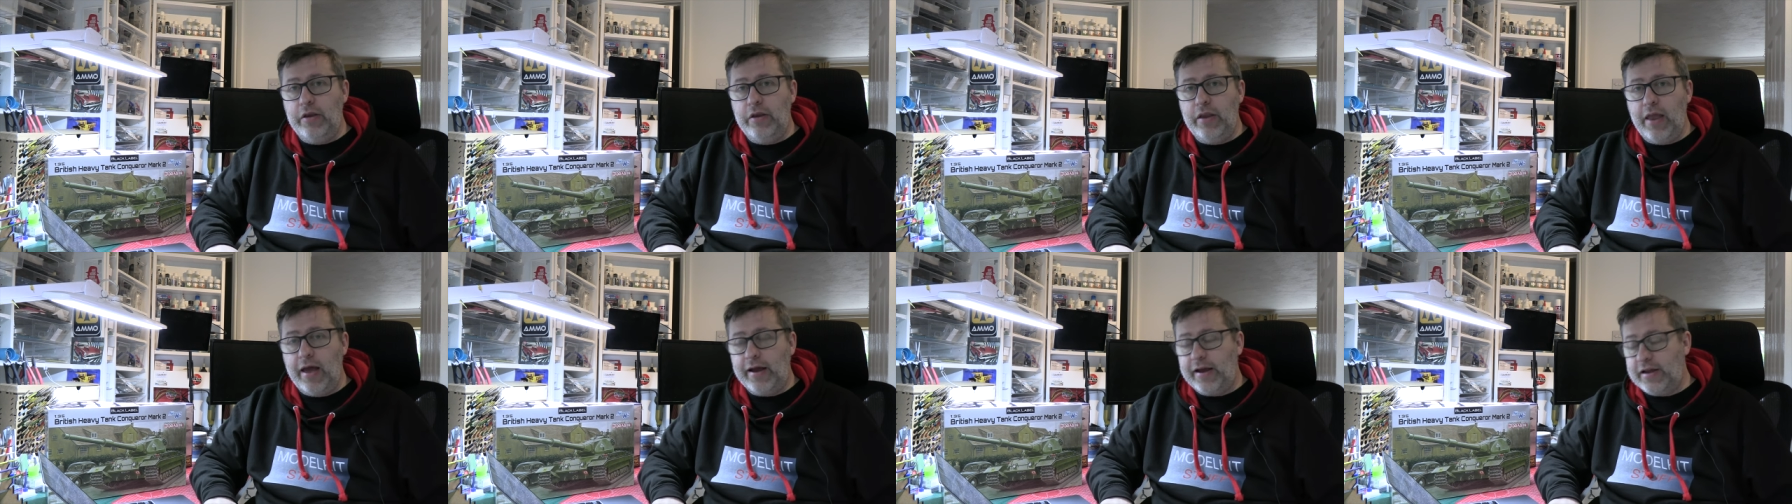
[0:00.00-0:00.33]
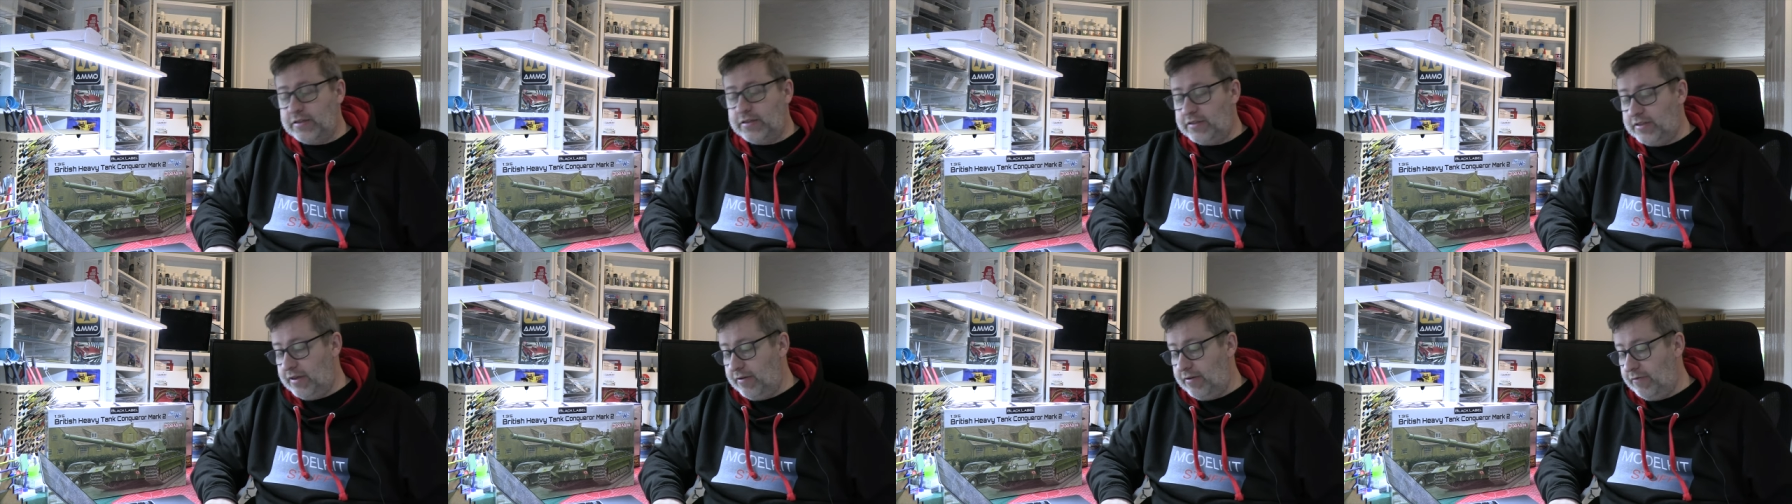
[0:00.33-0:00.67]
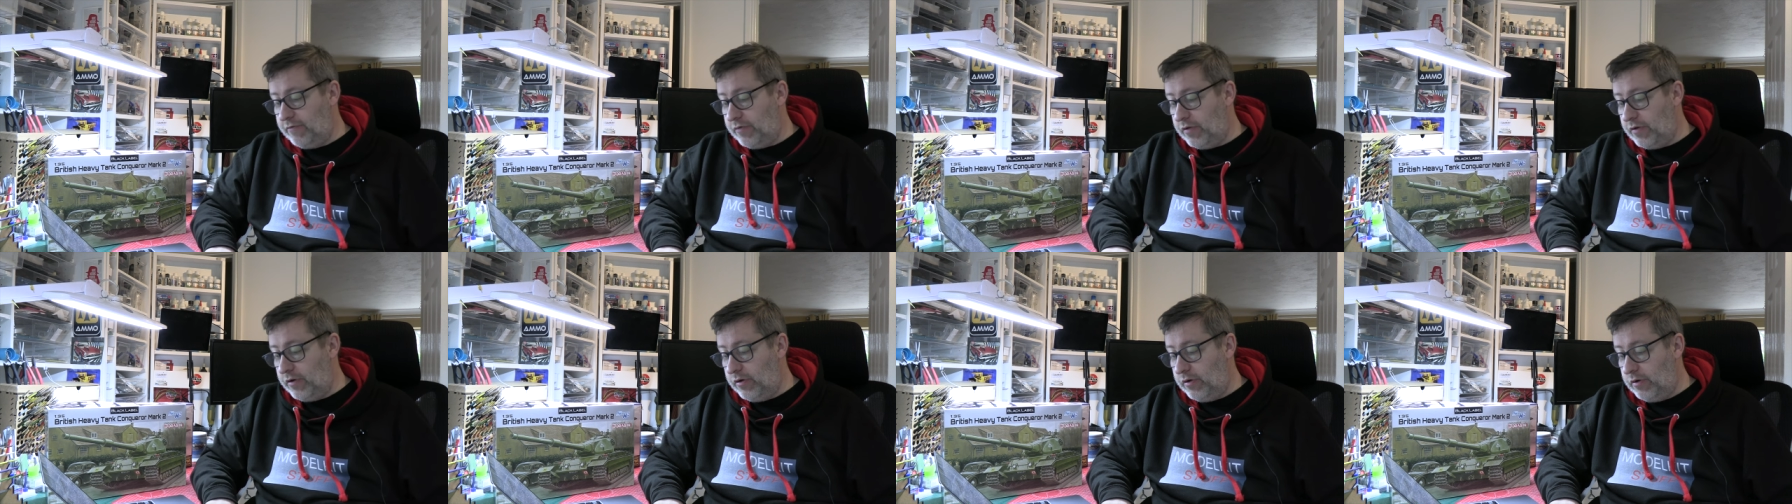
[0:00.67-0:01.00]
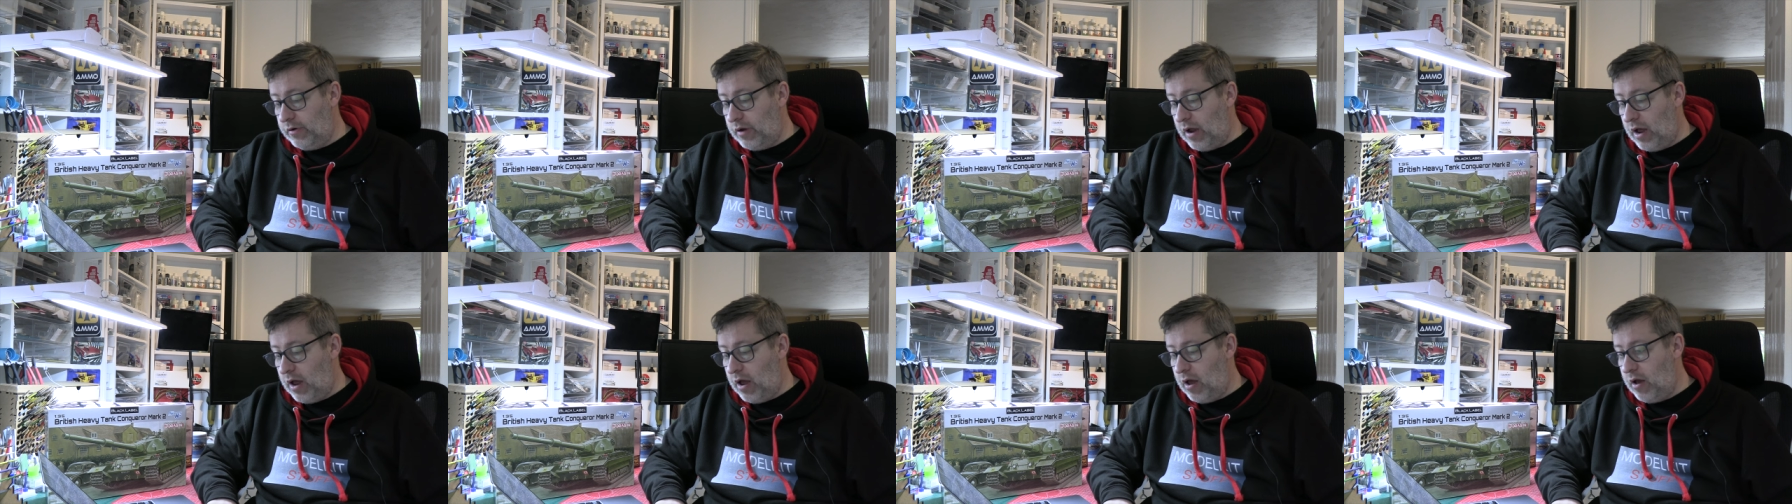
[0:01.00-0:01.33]
negative and
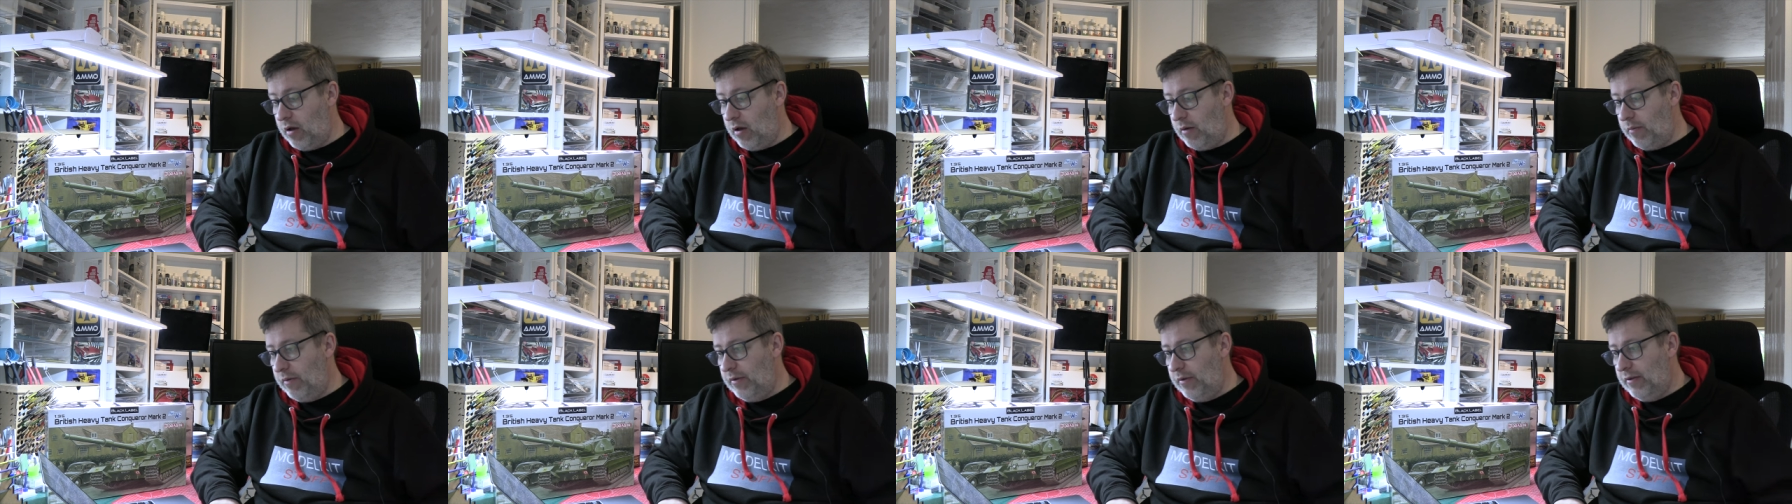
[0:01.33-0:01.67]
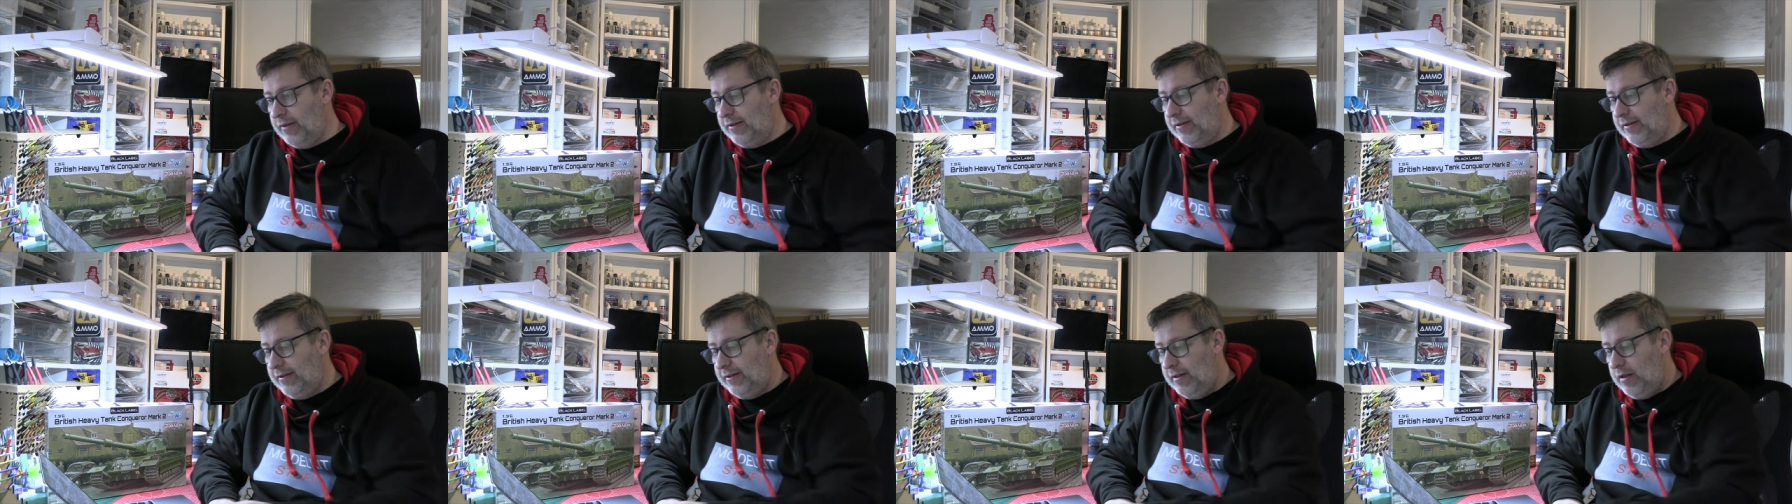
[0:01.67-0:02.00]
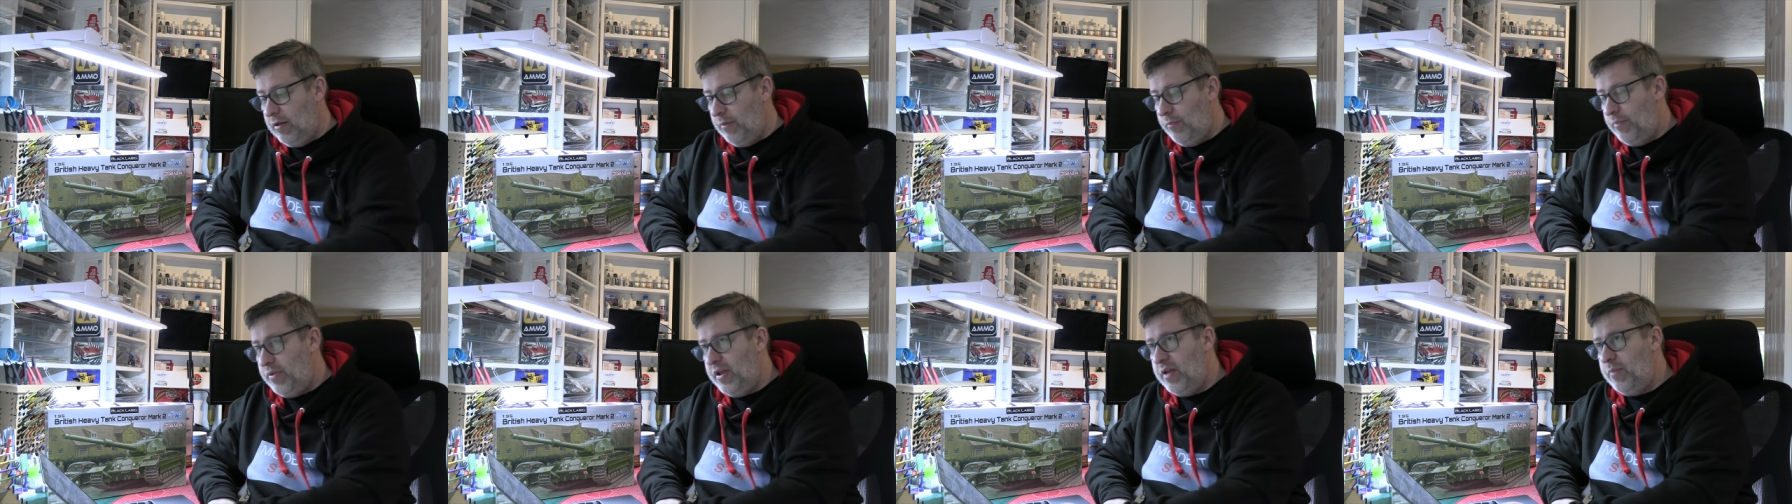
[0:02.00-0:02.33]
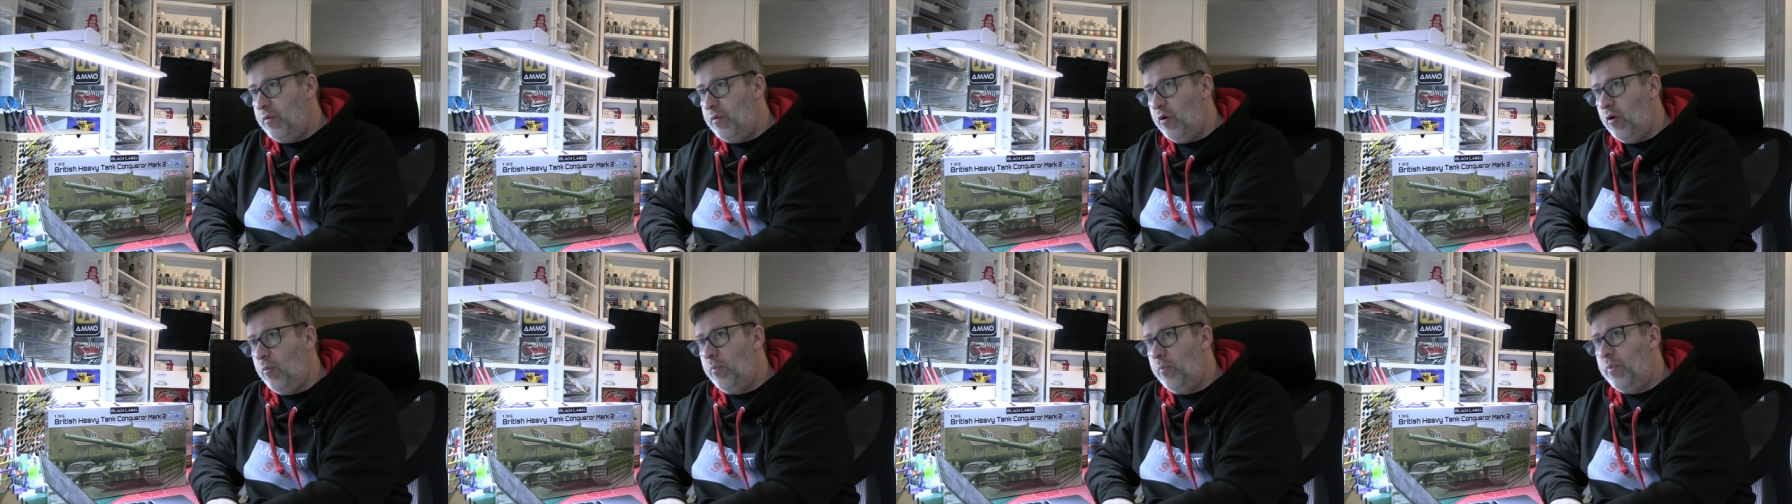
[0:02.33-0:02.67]
uh,
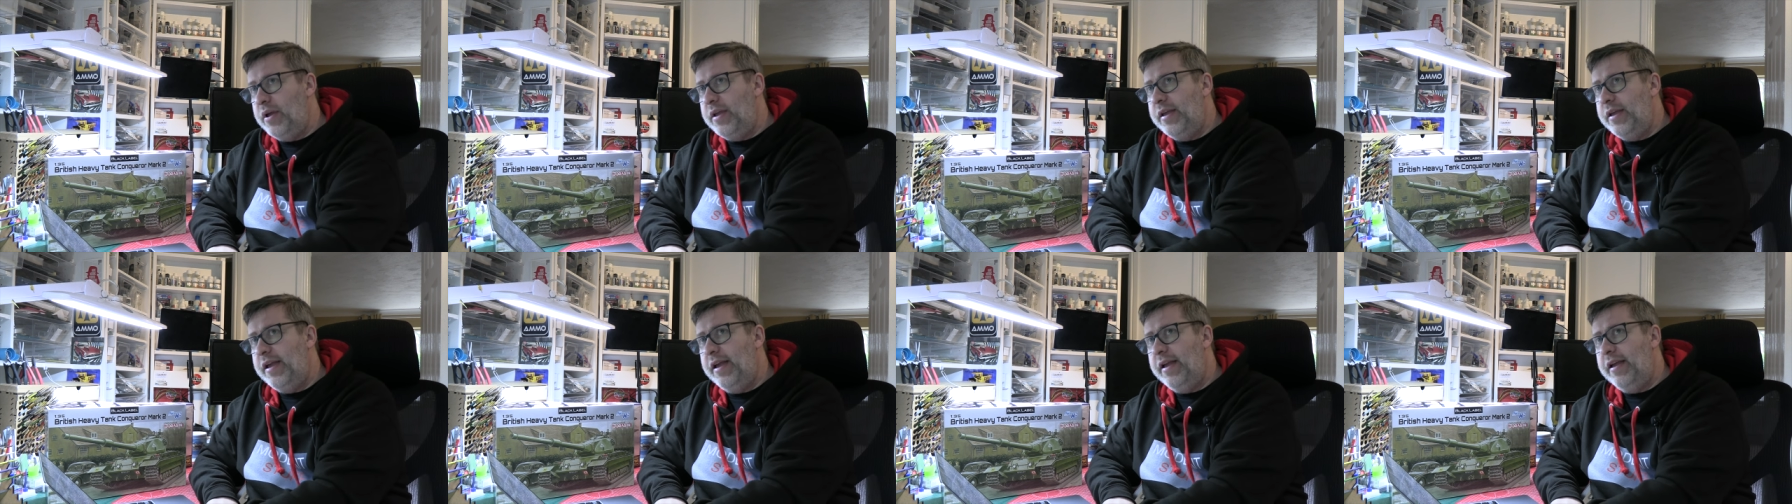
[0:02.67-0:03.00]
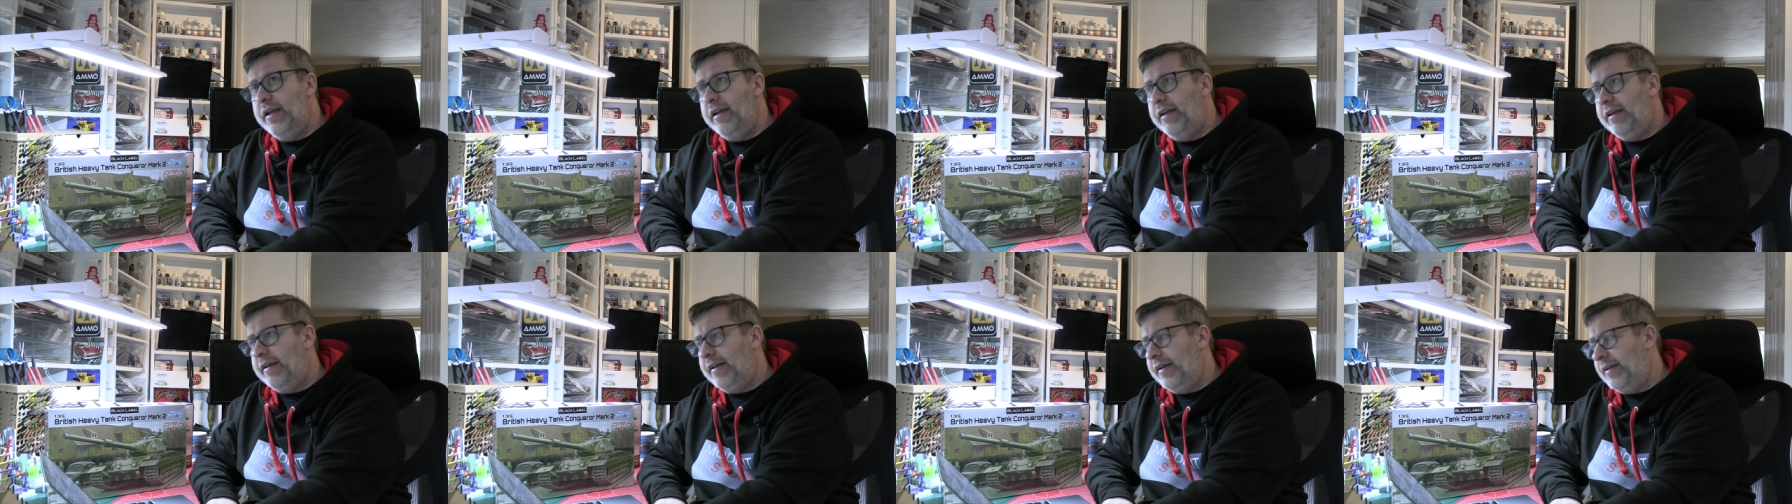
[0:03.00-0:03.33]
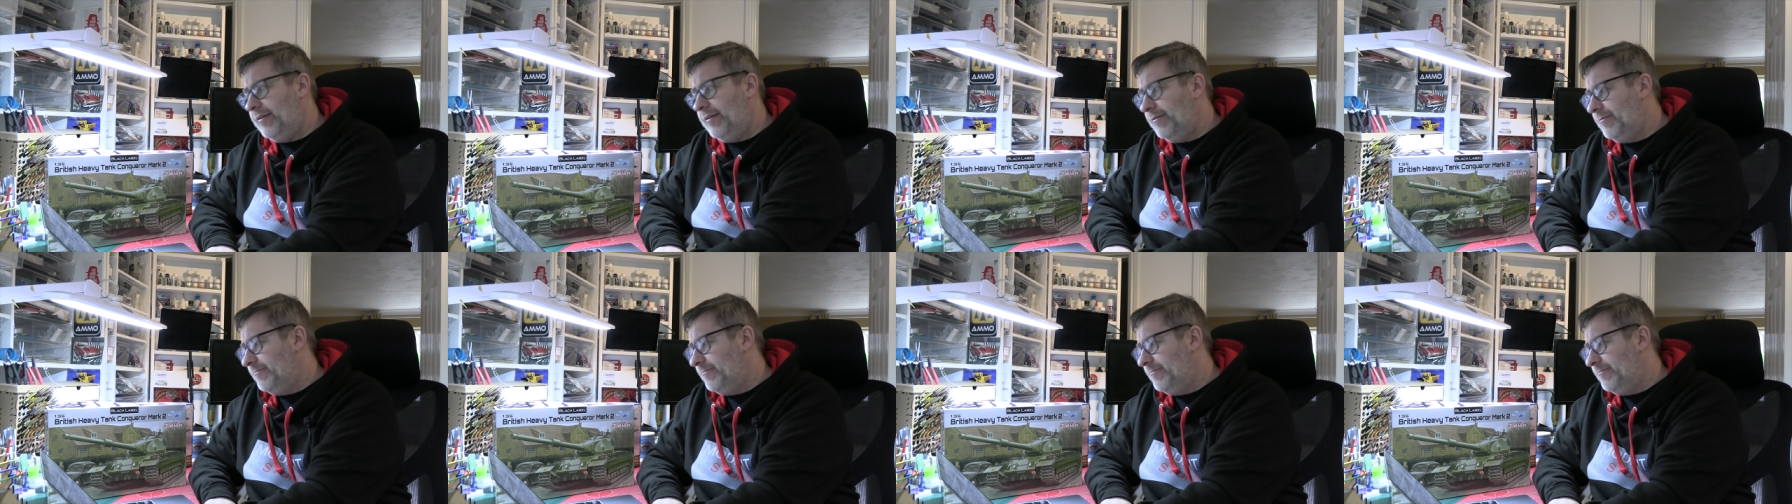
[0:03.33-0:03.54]
people being,